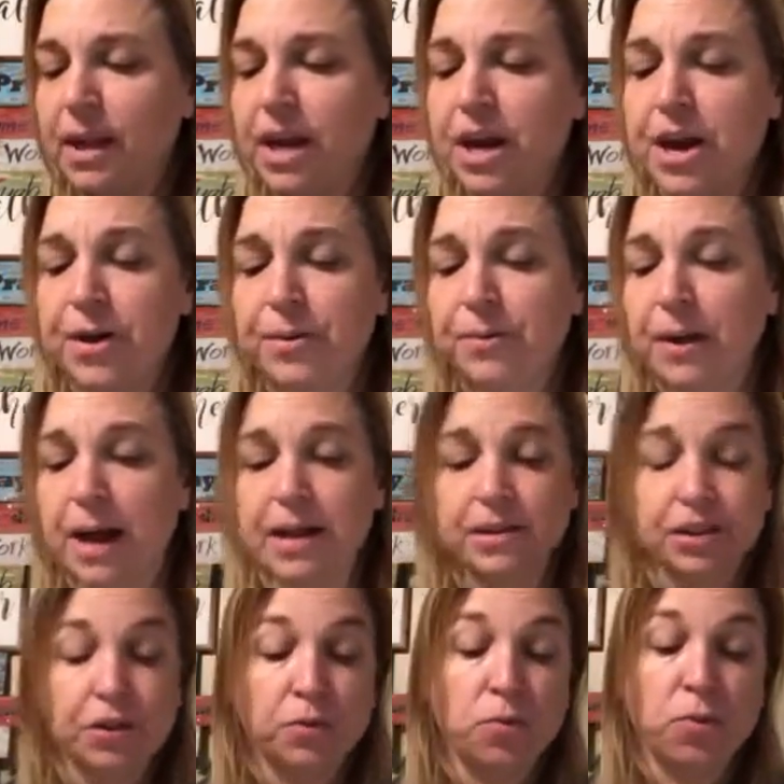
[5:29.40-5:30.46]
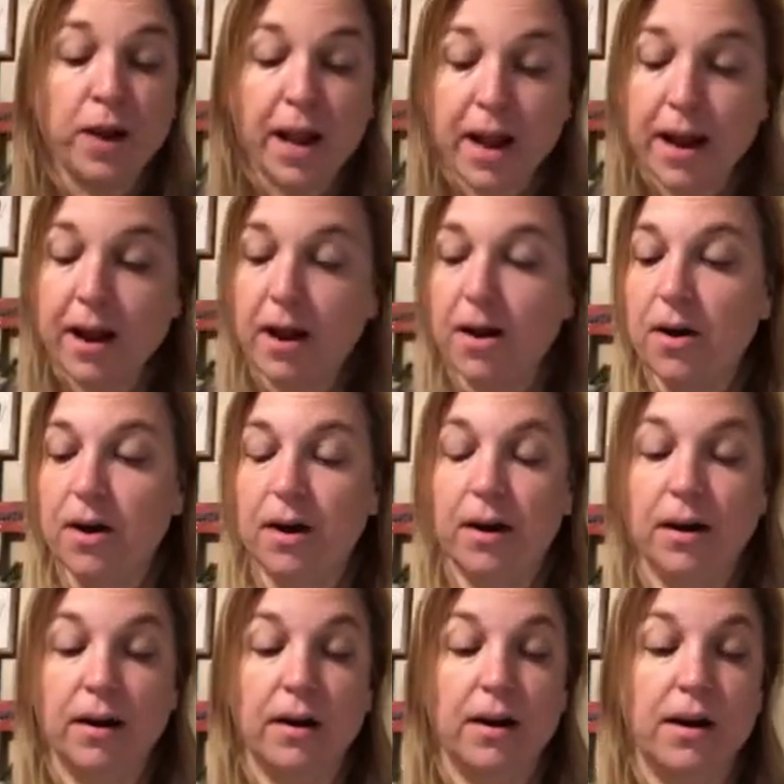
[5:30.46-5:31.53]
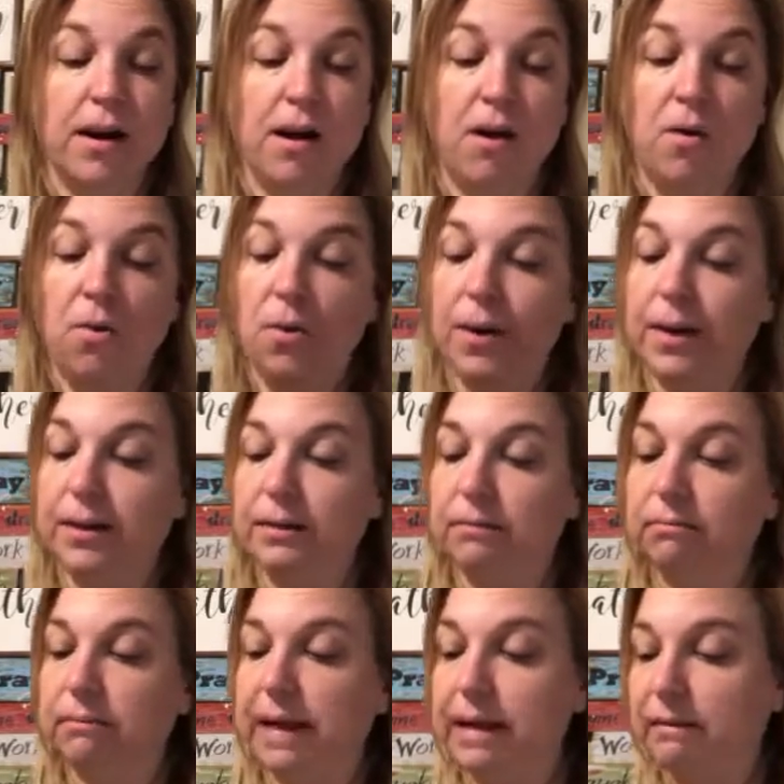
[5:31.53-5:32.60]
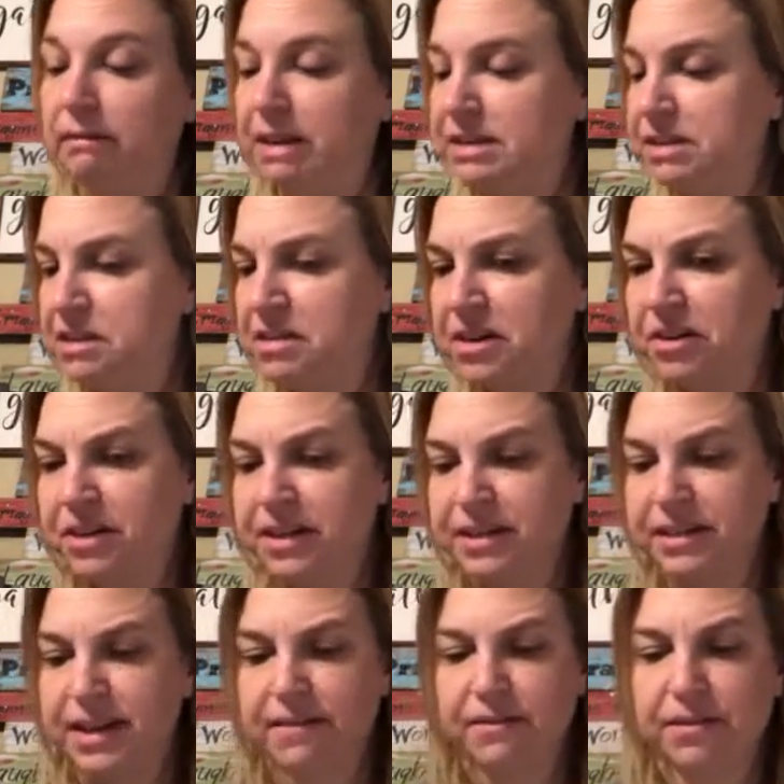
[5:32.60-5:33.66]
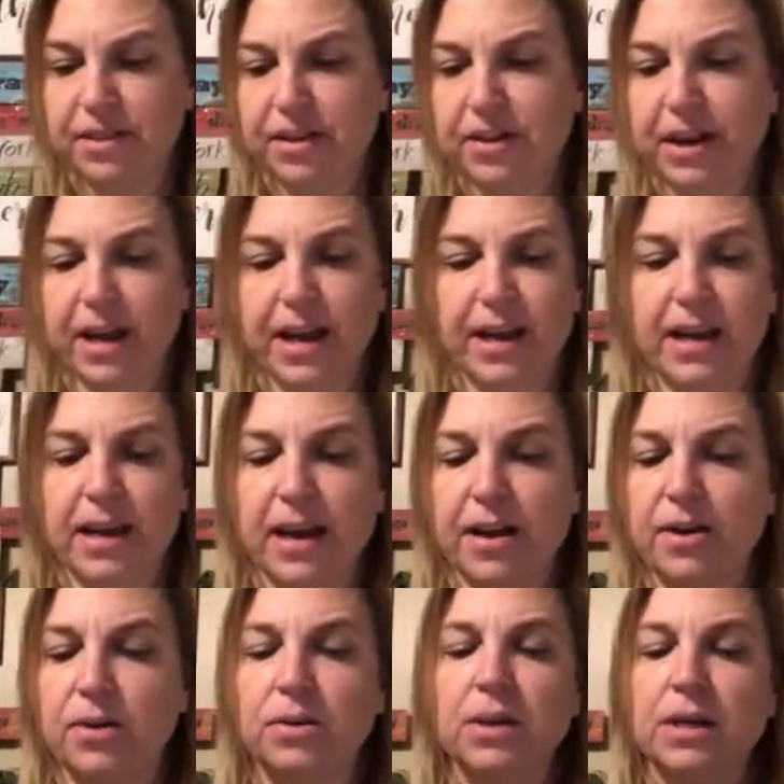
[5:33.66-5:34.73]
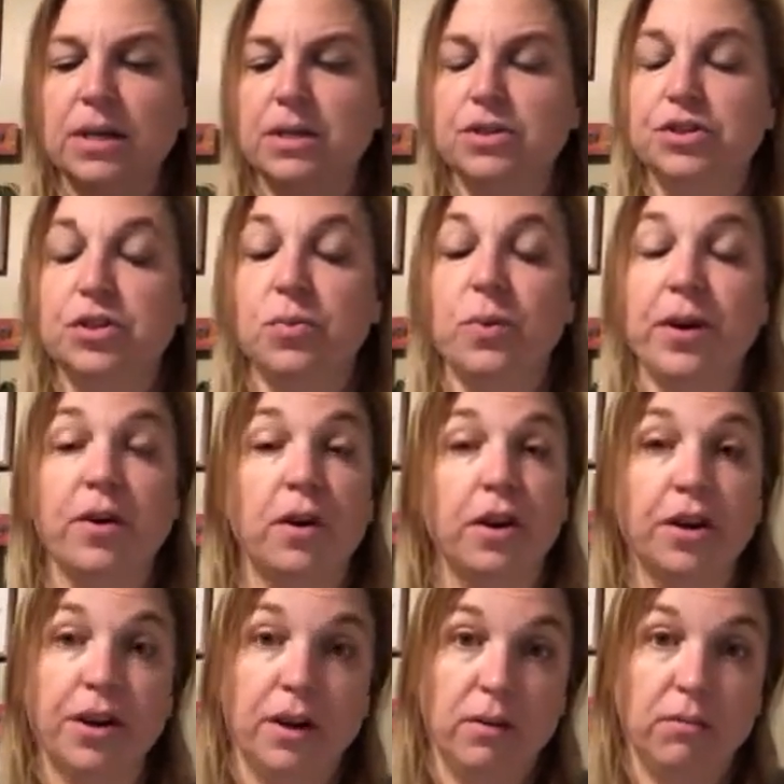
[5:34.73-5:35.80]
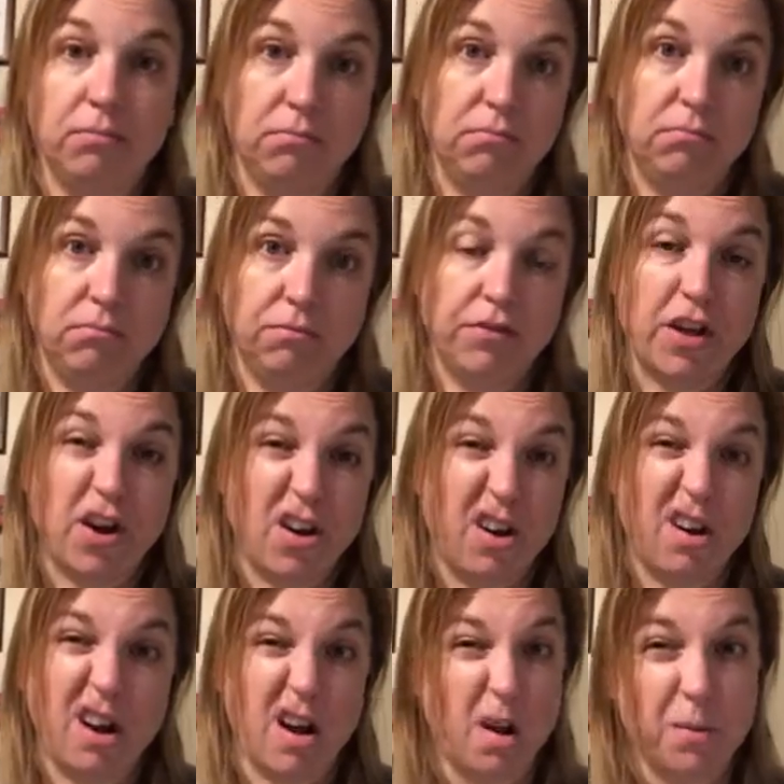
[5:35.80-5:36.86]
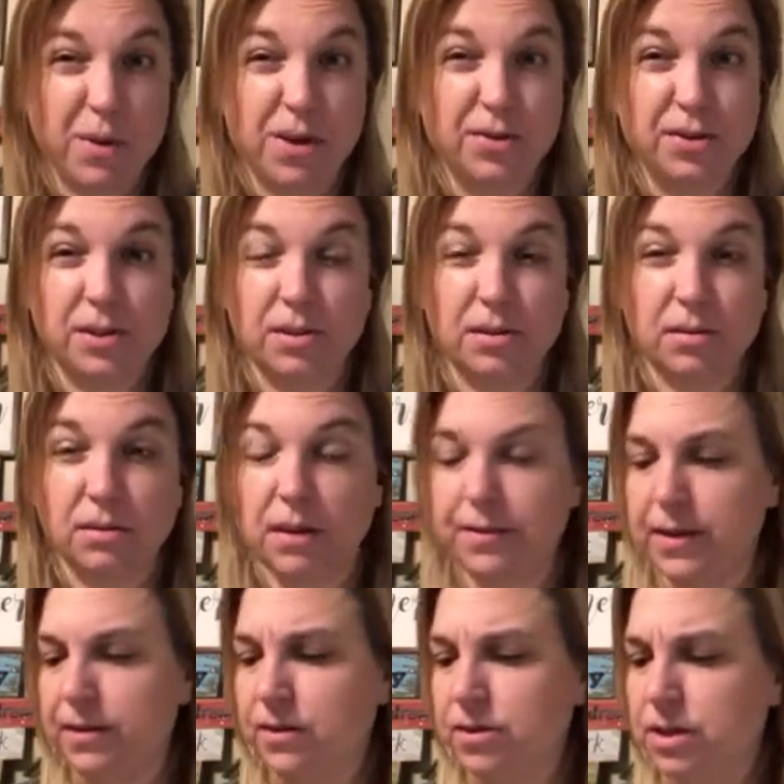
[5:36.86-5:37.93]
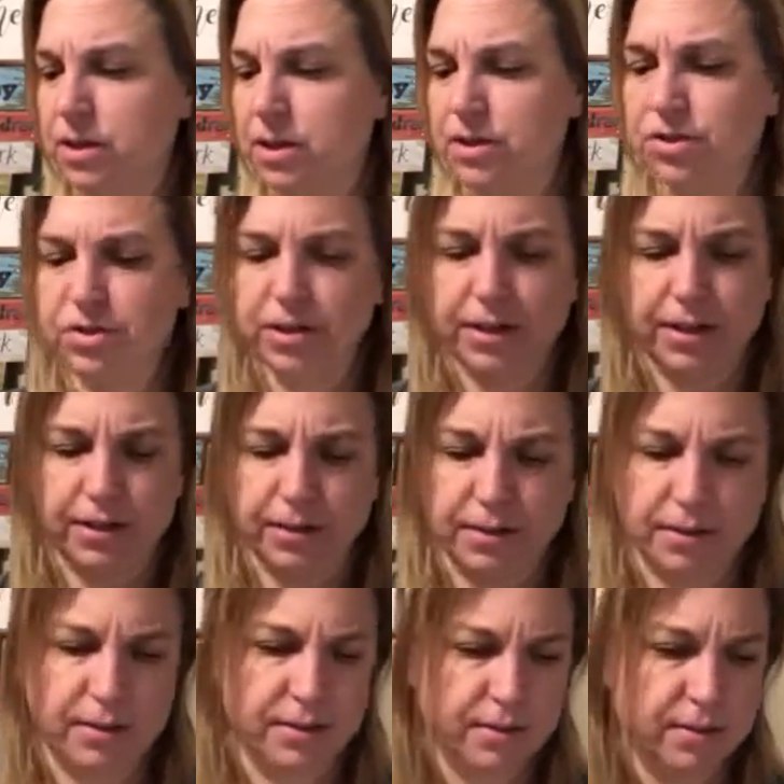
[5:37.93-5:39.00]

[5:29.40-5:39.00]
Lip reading: you know, so we are on like lesson 37, 38 now. So we are a good third almost. I think there's 100 and,